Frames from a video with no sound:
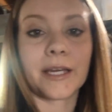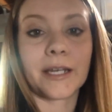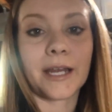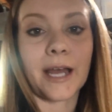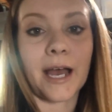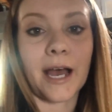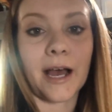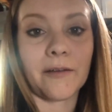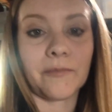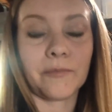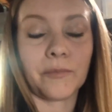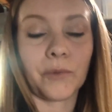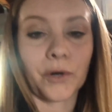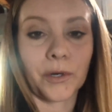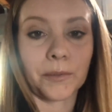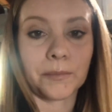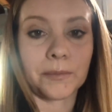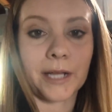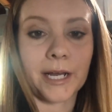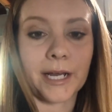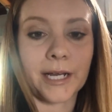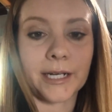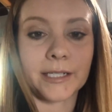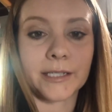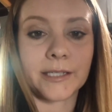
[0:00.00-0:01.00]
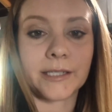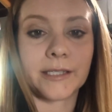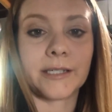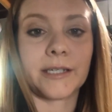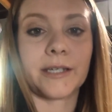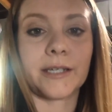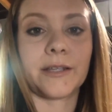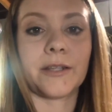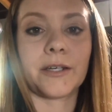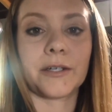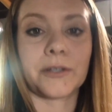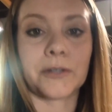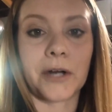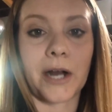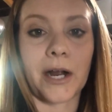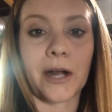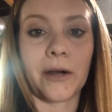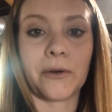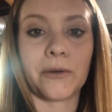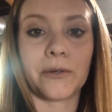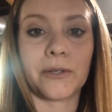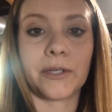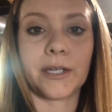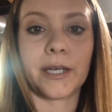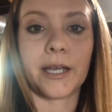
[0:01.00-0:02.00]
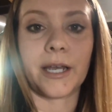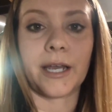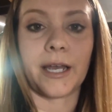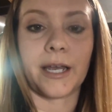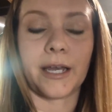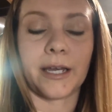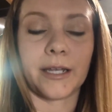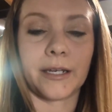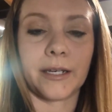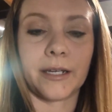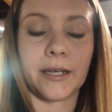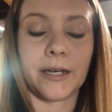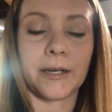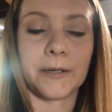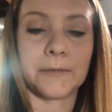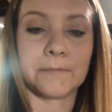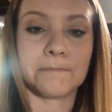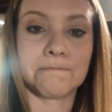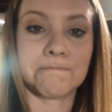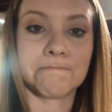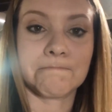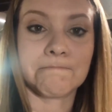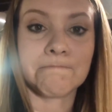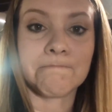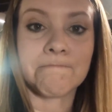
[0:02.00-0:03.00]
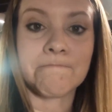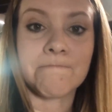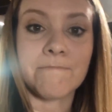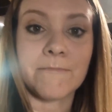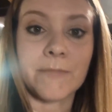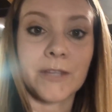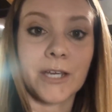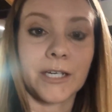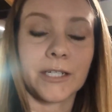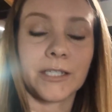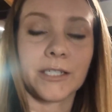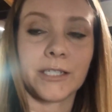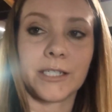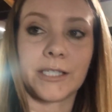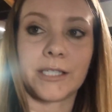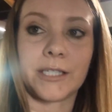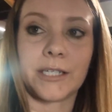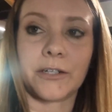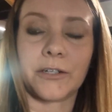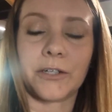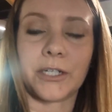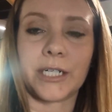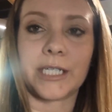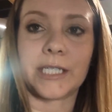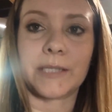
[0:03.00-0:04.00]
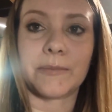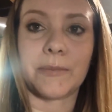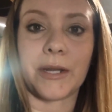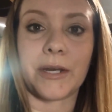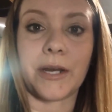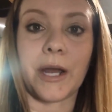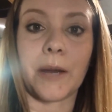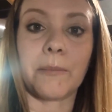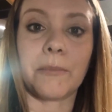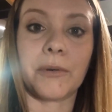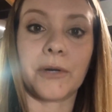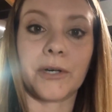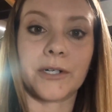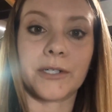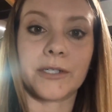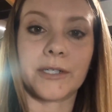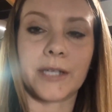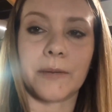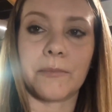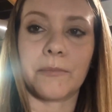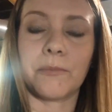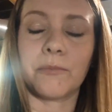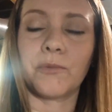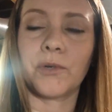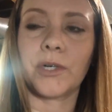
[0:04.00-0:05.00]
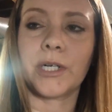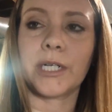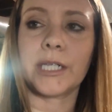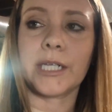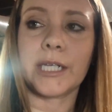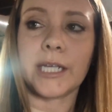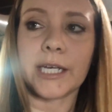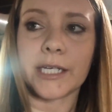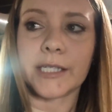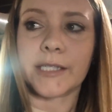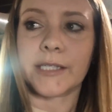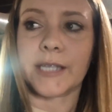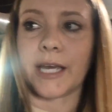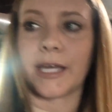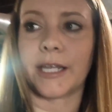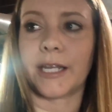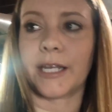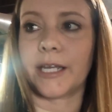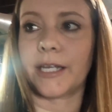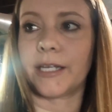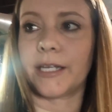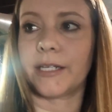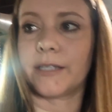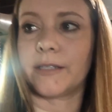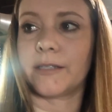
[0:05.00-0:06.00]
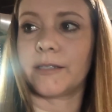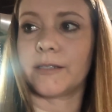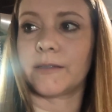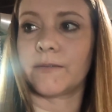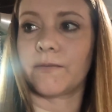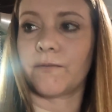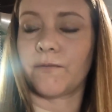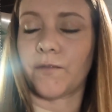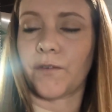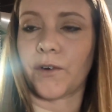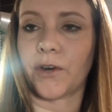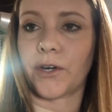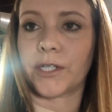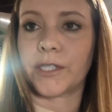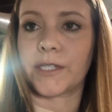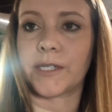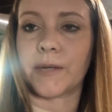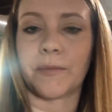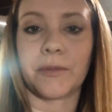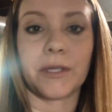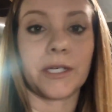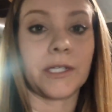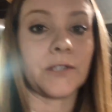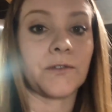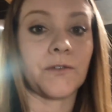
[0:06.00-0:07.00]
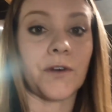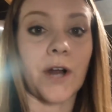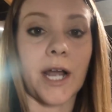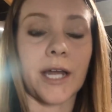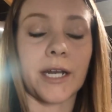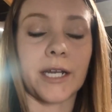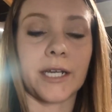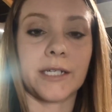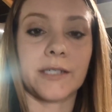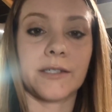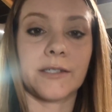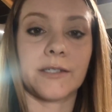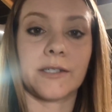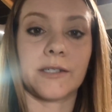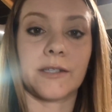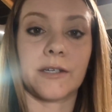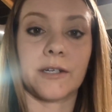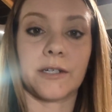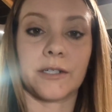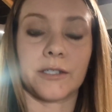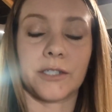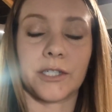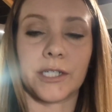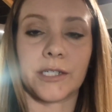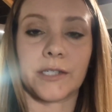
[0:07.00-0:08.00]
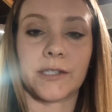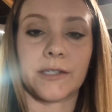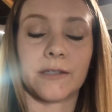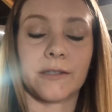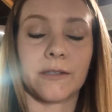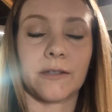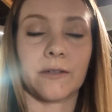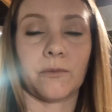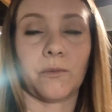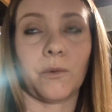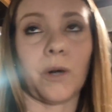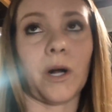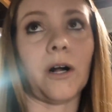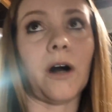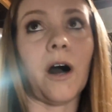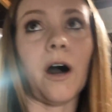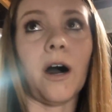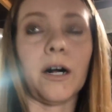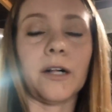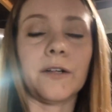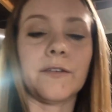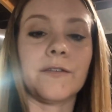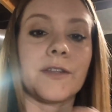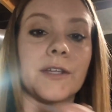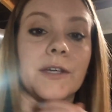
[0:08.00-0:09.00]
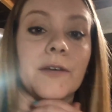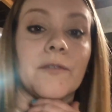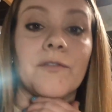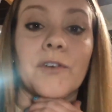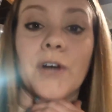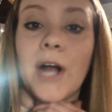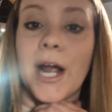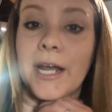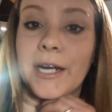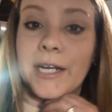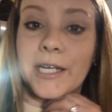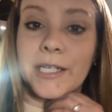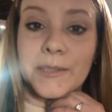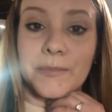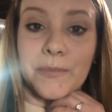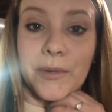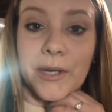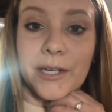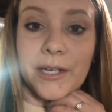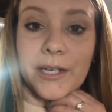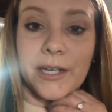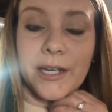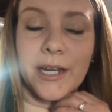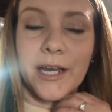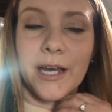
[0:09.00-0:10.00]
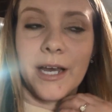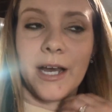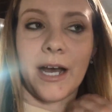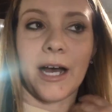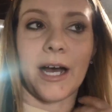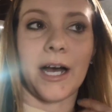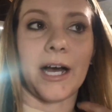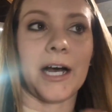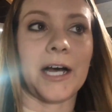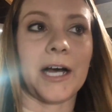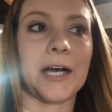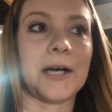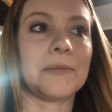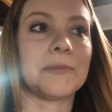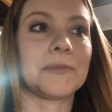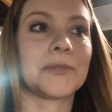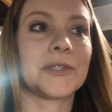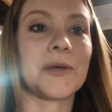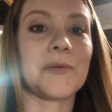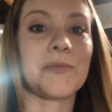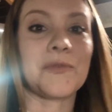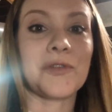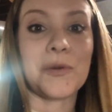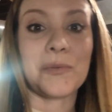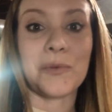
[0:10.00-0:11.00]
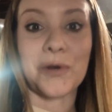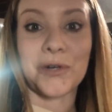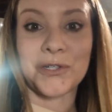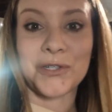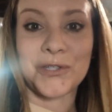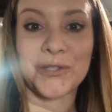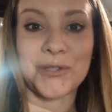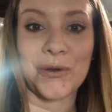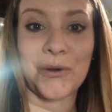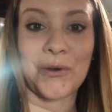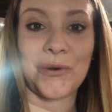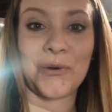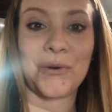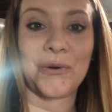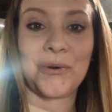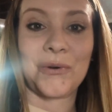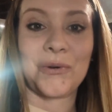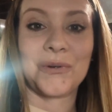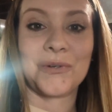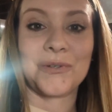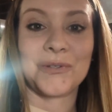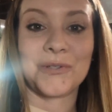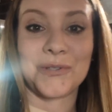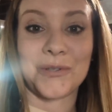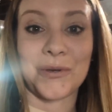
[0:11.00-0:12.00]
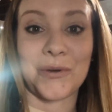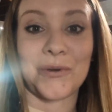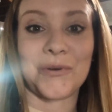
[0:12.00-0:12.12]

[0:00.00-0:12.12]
I can have more plants in the ground and just increase my numbers. I'm really excited for some of these varieties. They're just, well, all of the varieties, but some of them are so